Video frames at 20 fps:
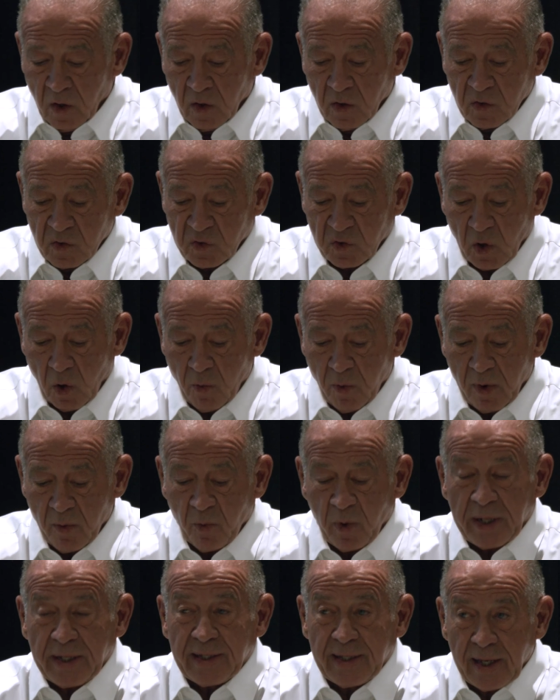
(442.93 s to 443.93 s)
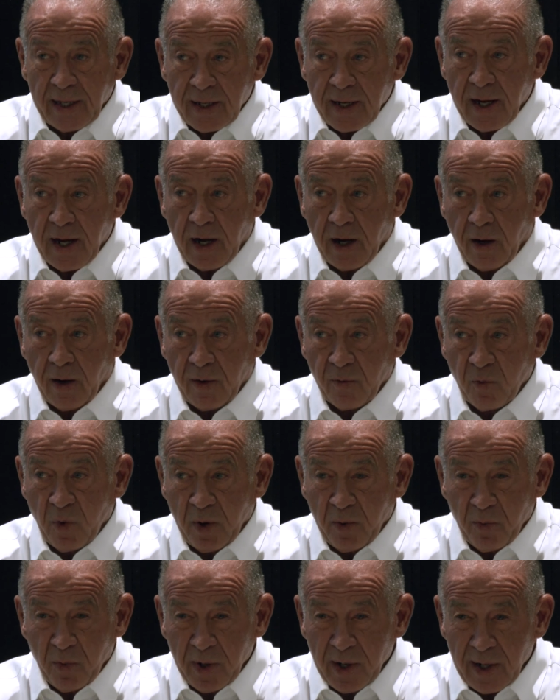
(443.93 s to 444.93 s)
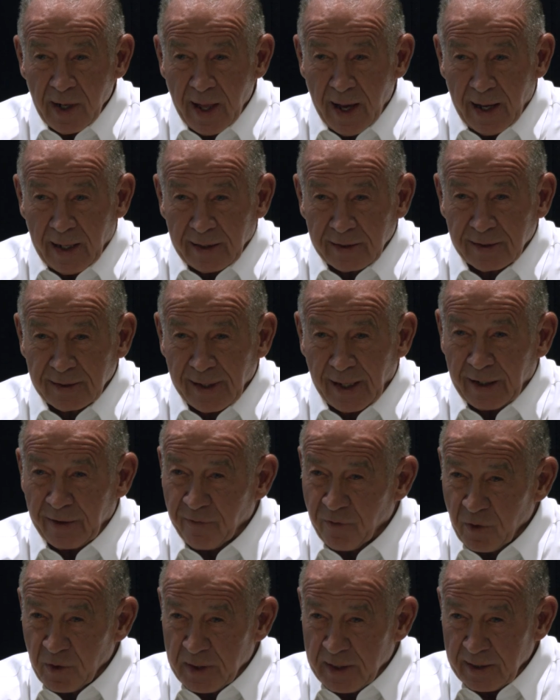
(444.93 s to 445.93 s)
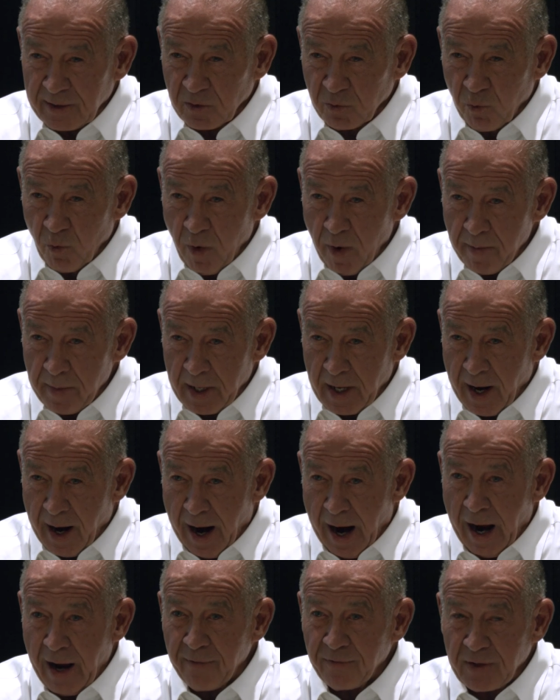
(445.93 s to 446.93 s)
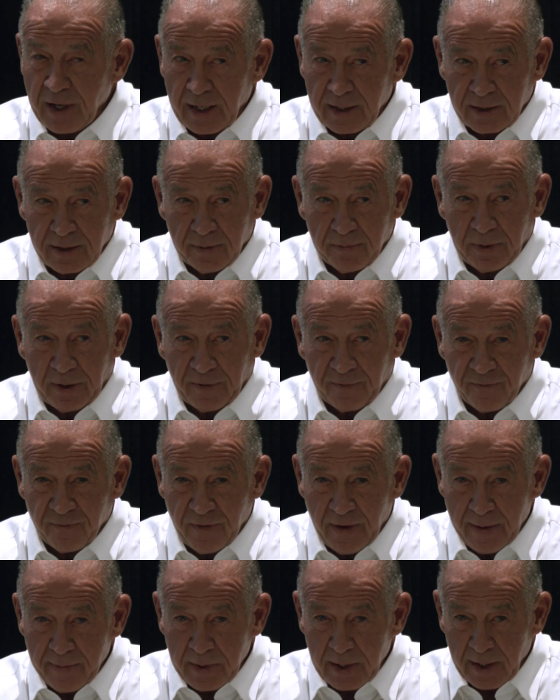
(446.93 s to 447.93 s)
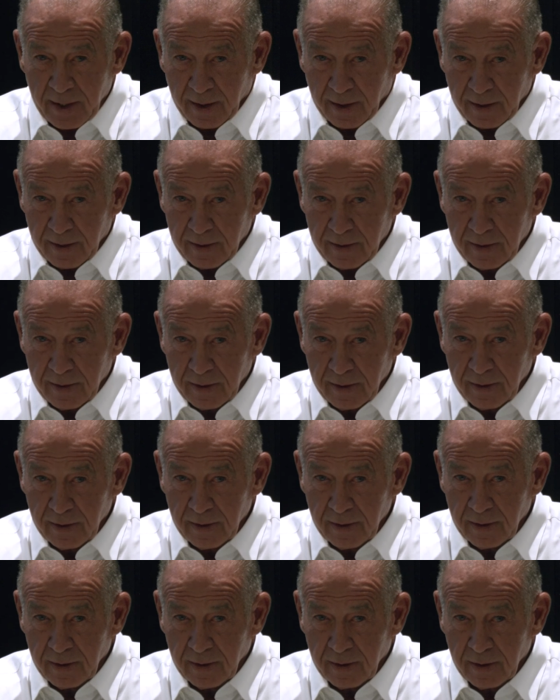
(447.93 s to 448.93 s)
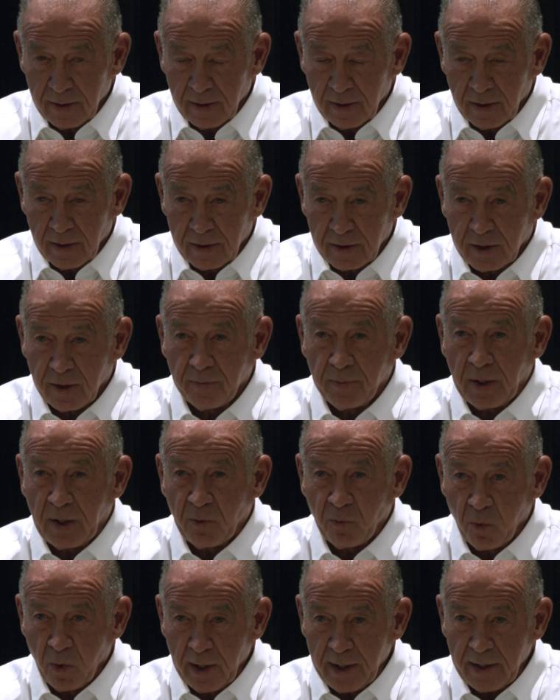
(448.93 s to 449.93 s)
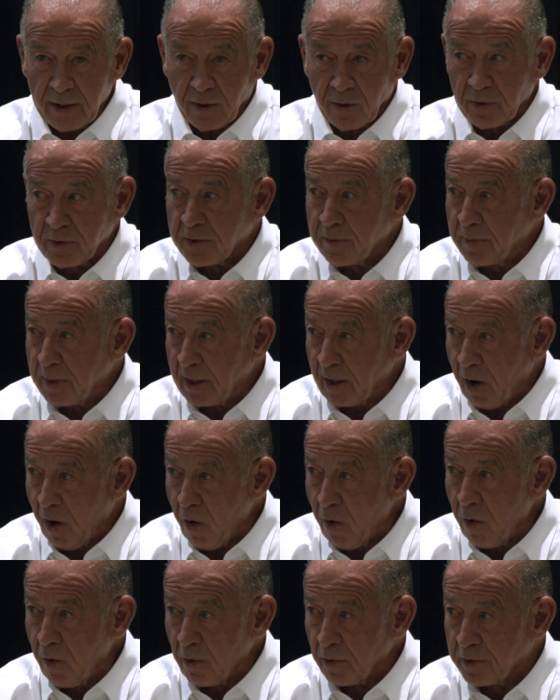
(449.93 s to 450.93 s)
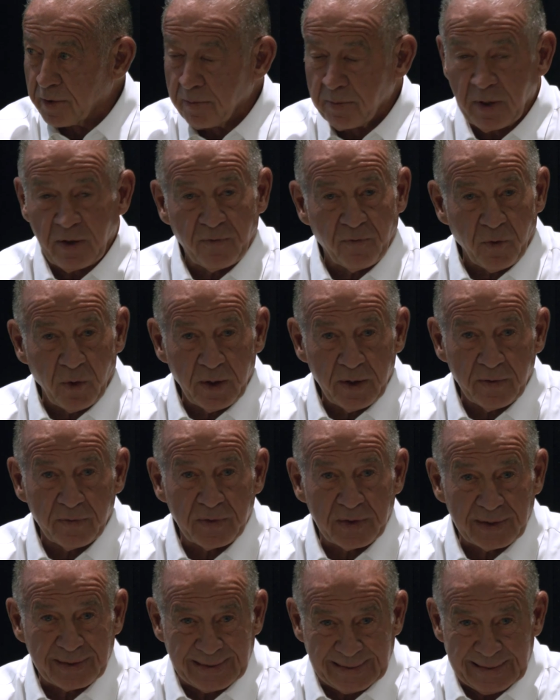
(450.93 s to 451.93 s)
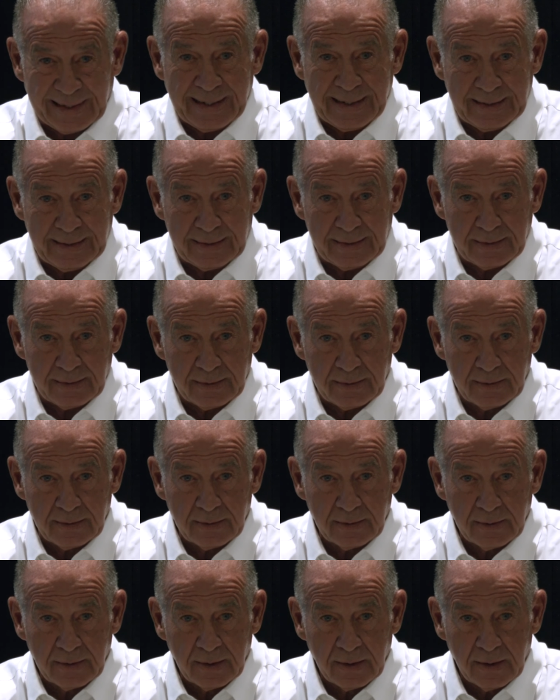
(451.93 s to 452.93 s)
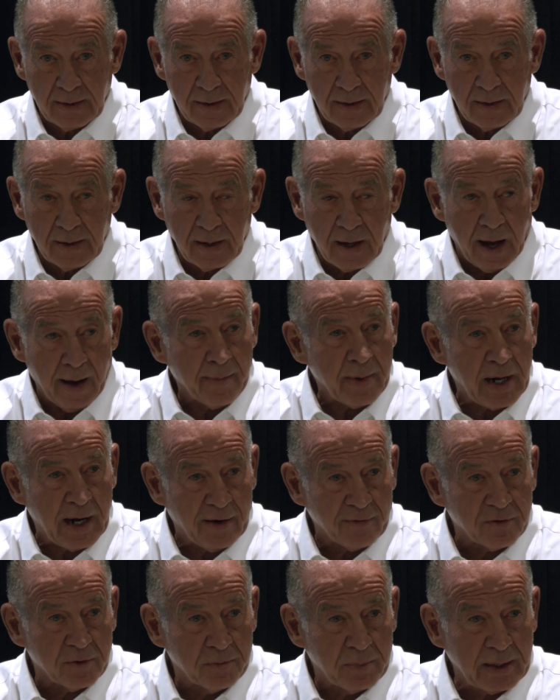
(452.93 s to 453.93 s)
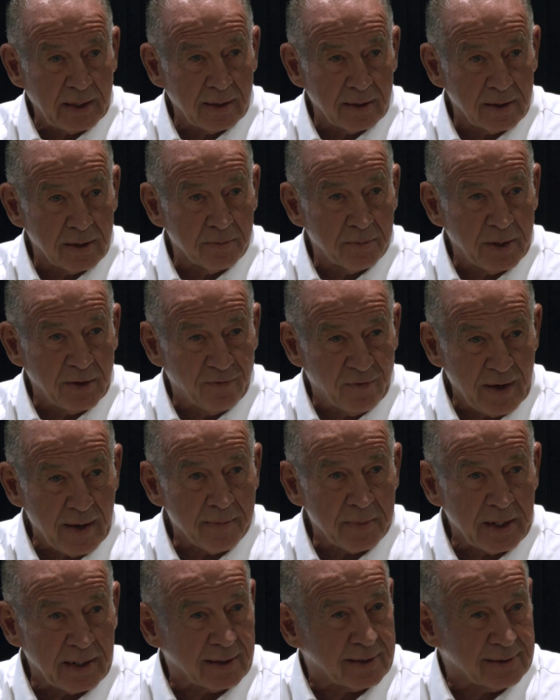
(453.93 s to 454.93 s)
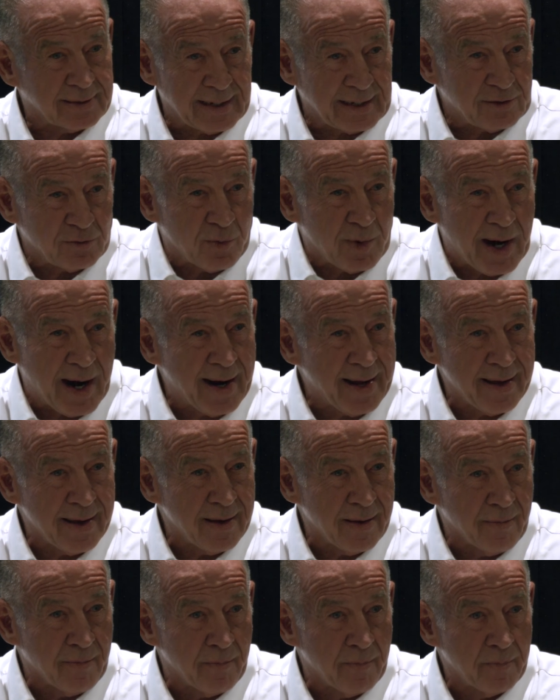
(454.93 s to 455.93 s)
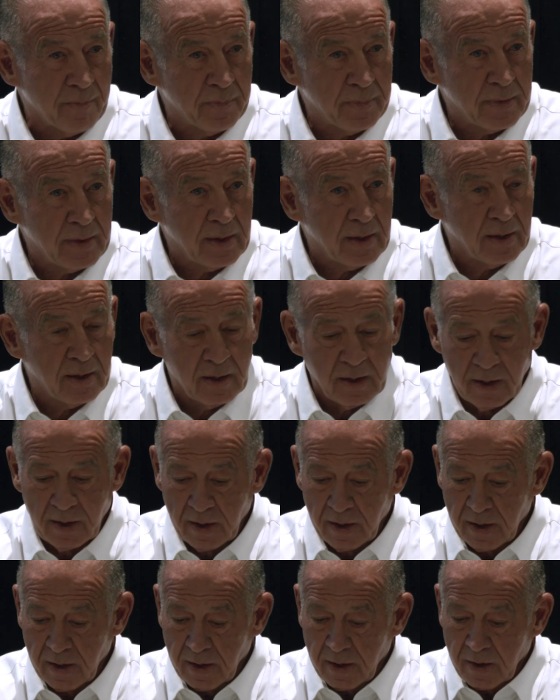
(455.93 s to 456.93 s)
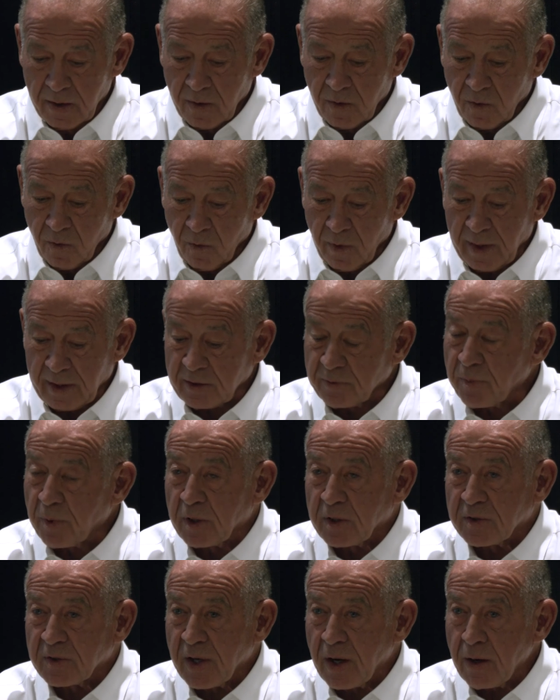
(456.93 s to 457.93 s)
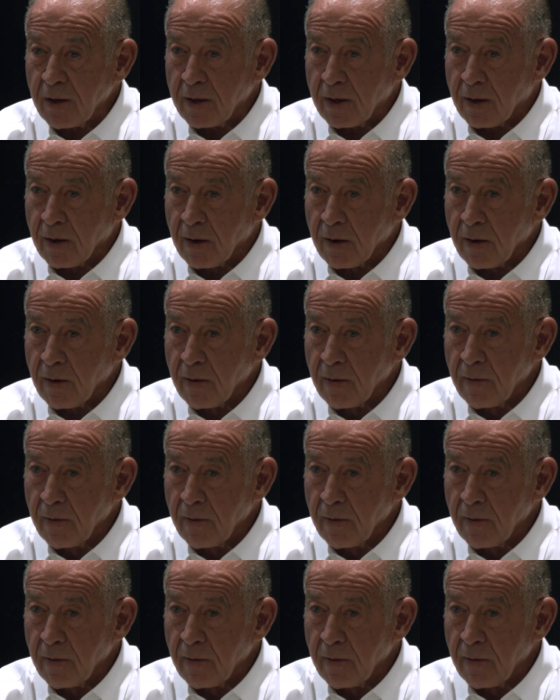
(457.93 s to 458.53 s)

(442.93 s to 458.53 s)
So when we get here and we realize, like for this woman, I've got to be feminine, to be real, to be whole, to be free of deceit. I'm going to have to begin to be feminine because that's what I am. Well, that's pretty scary to her.